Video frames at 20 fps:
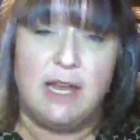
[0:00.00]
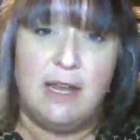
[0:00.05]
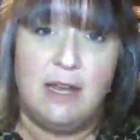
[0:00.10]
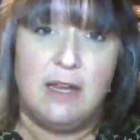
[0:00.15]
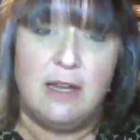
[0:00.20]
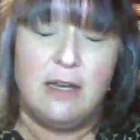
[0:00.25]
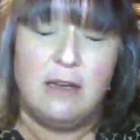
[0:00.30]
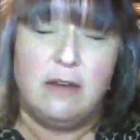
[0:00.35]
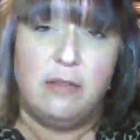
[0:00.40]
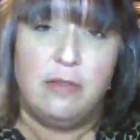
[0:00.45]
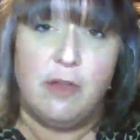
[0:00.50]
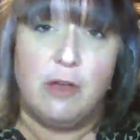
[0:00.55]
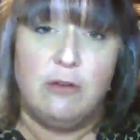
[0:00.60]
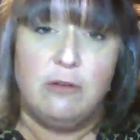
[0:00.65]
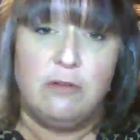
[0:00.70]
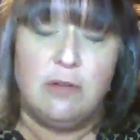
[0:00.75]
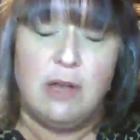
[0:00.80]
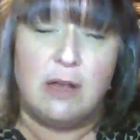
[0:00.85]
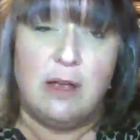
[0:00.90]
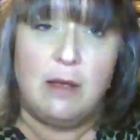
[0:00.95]
And
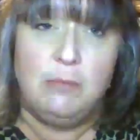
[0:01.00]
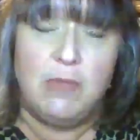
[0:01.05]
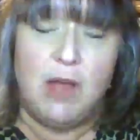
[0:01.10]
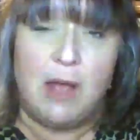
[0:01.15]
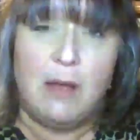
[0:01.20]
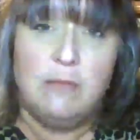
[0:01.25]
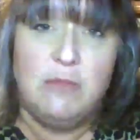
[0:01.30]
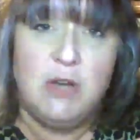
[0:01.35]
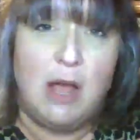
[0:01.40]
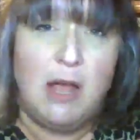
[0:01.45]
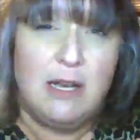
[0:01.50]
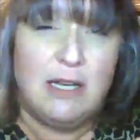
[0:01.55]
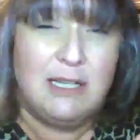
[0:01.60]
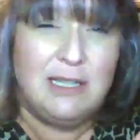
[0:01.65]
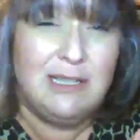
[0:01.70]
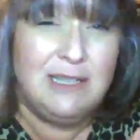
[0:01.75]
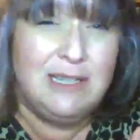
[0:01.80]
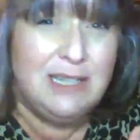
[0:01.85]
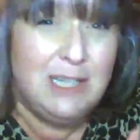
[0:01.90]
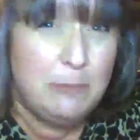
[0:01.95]
those, I'm not
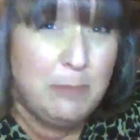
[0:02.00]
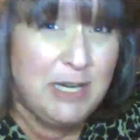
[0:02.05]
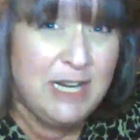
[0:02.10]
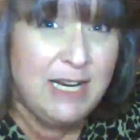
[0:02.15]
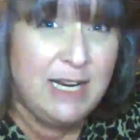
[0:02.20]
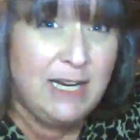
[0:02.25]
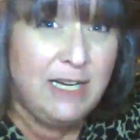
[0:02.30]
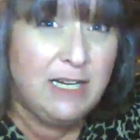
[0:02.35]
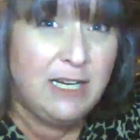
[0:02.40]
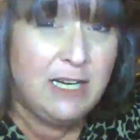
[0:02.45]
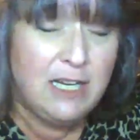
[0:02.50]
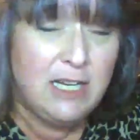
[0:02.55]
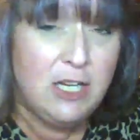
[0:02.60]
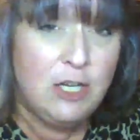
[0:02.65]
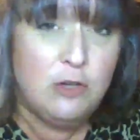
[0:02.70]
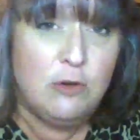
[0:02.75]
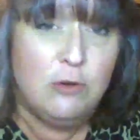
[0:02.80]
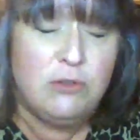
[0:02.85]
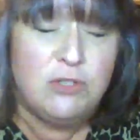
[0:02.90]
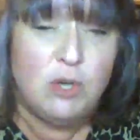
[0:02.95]
limiting
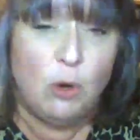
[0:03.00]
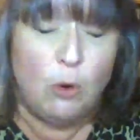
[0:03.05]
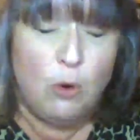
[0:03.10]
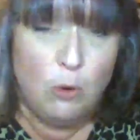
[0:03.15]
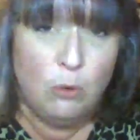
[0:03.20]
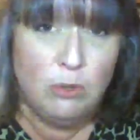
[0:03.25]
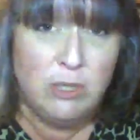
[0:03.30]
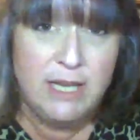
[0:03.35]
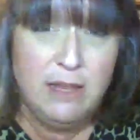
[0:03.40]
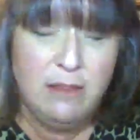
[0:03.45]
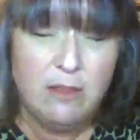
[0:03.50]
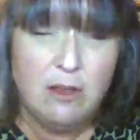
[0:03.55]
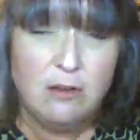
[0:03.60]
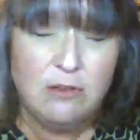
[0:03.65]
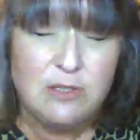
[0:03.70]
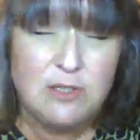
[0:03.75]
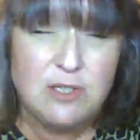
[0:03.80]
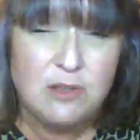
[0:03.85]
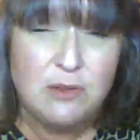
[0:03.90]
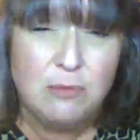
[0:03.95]
you to only
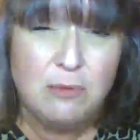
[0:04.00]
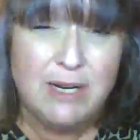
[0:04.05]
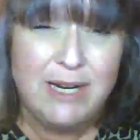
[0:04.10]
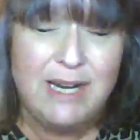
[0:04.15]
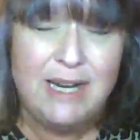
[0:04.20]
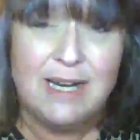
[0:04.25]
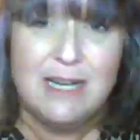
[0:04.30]
those 3.